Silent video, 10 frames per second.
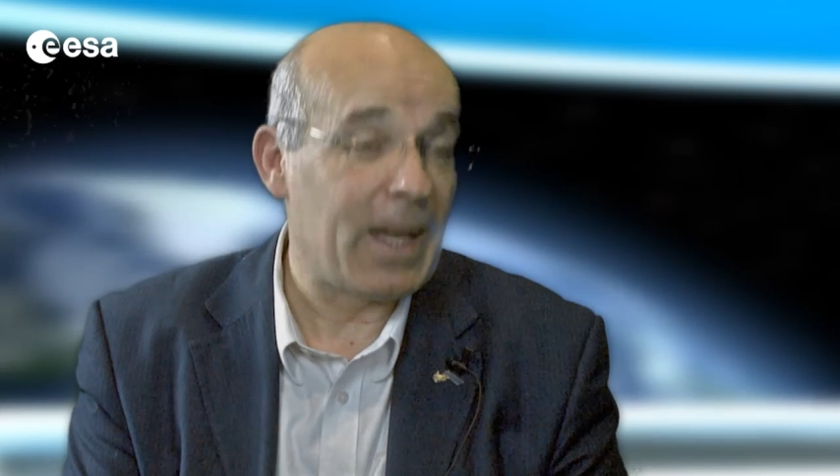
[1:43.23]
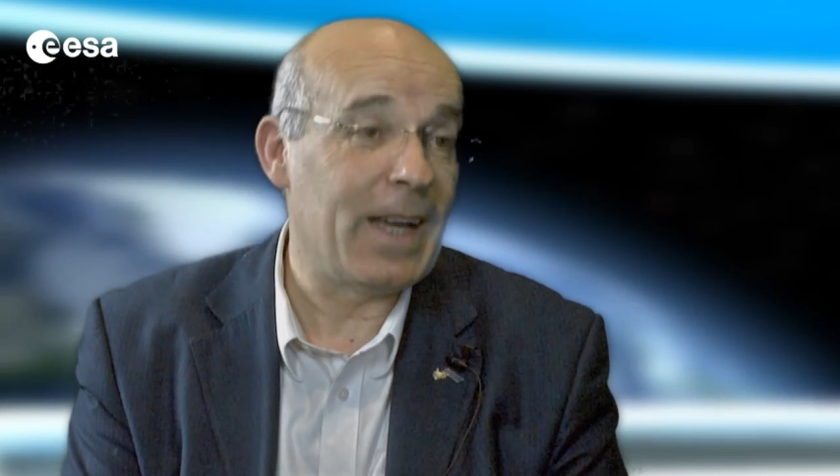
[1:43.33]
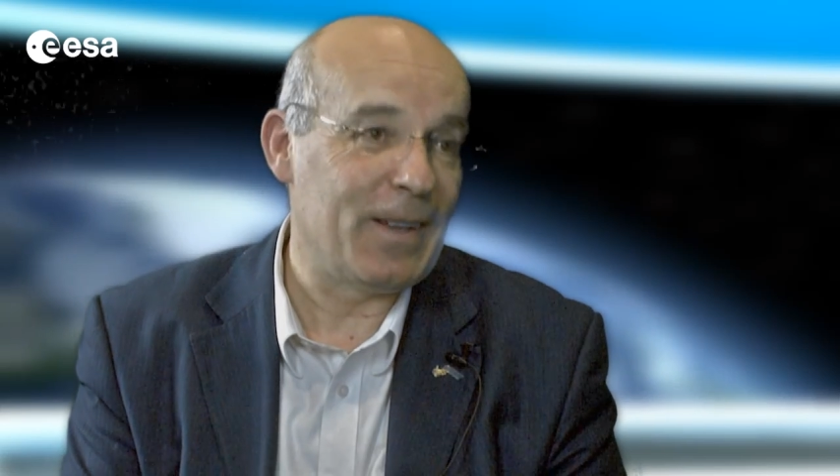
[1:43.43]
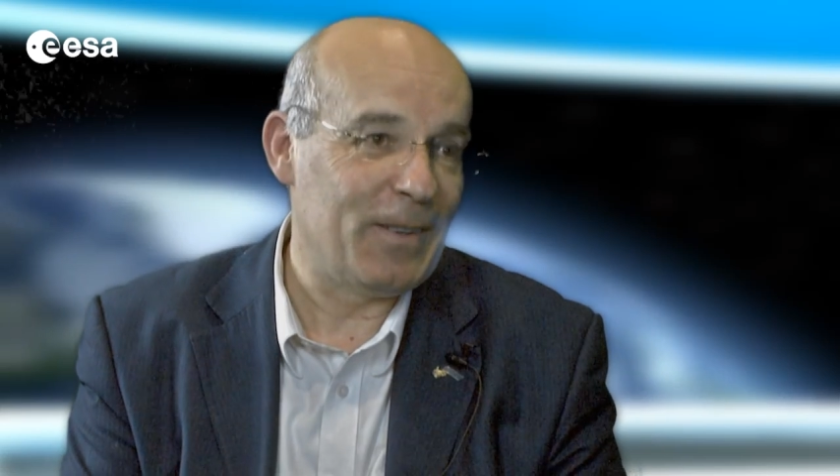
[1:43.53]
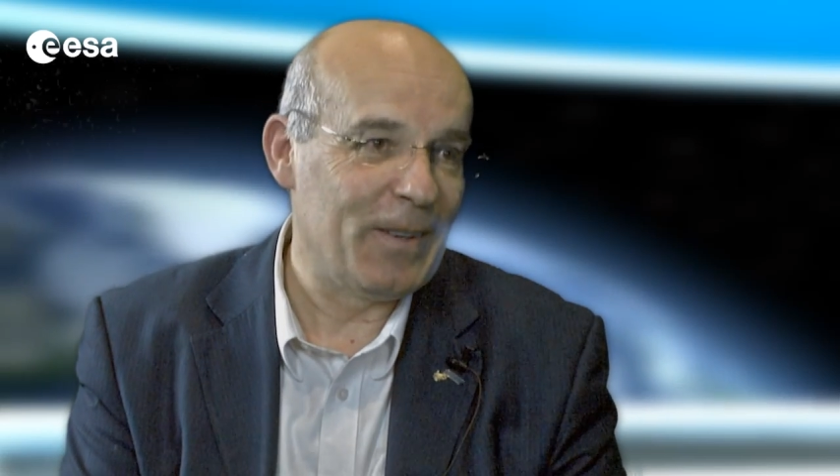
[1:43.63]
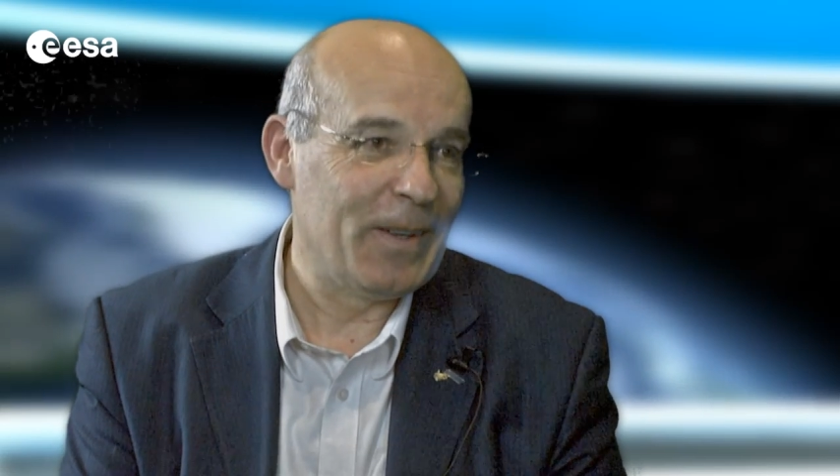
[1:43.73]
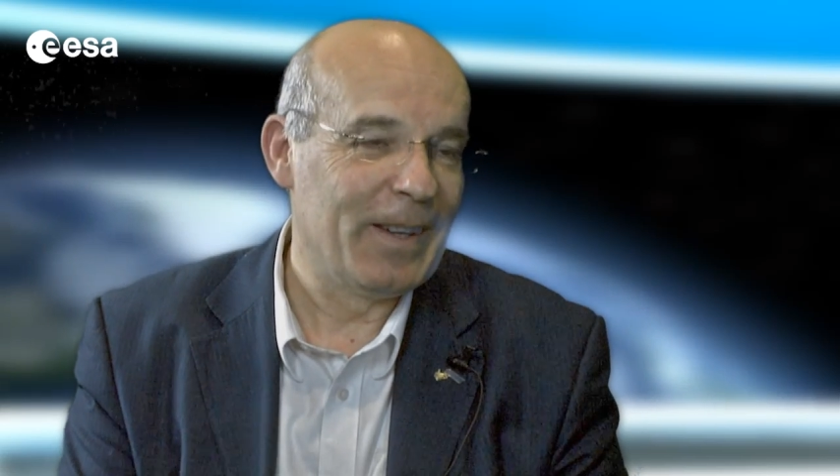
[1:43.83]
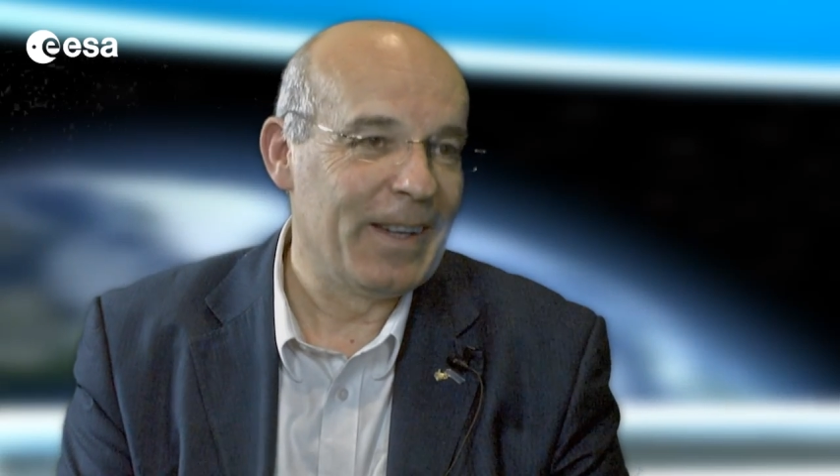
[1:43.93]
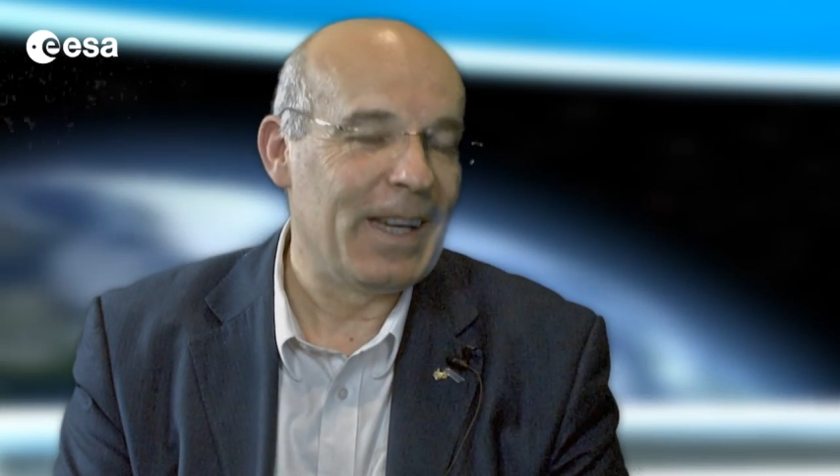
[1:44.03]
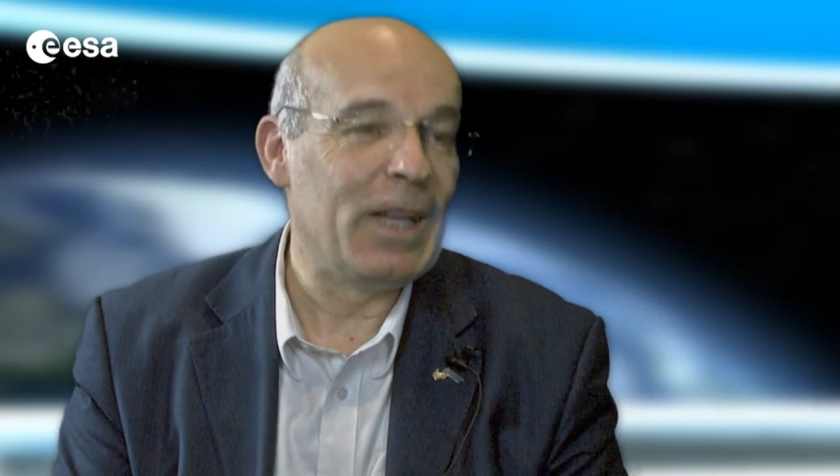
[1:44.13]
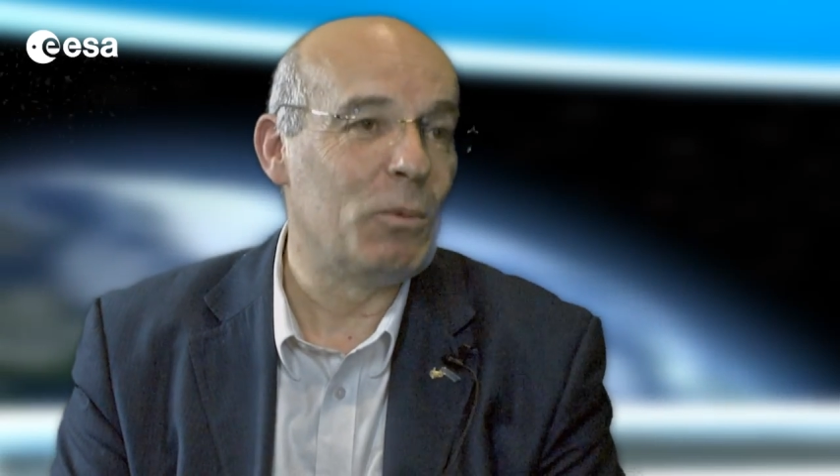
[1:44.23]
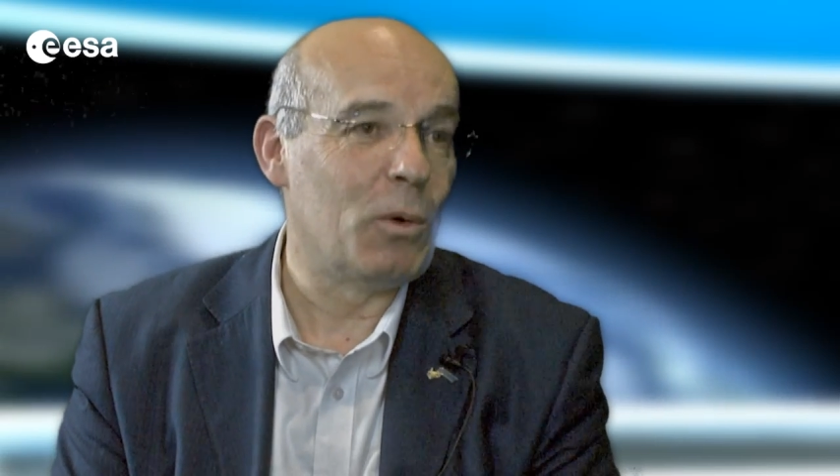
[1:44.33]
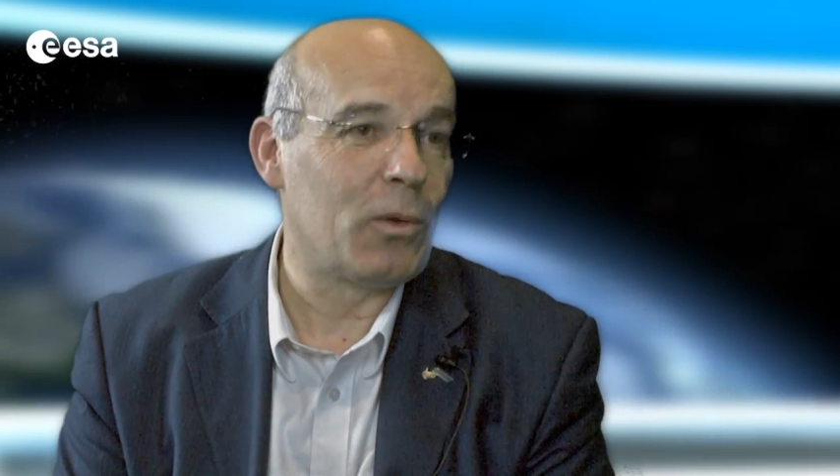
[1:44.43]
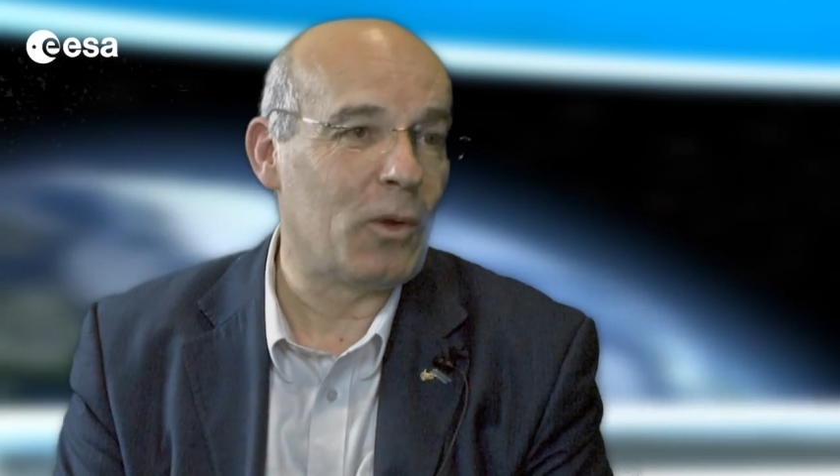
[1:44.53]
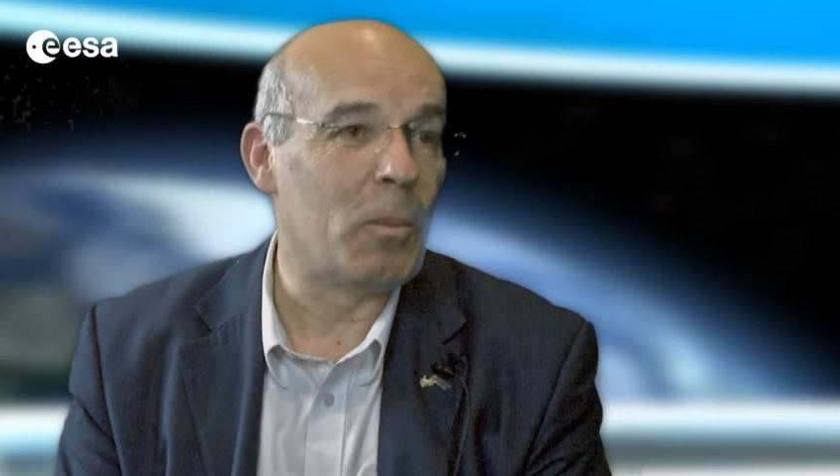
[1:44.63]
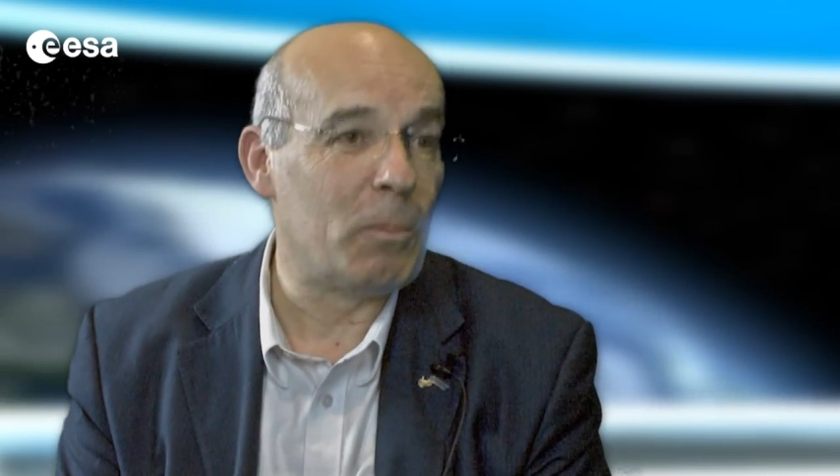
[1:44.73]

and it was a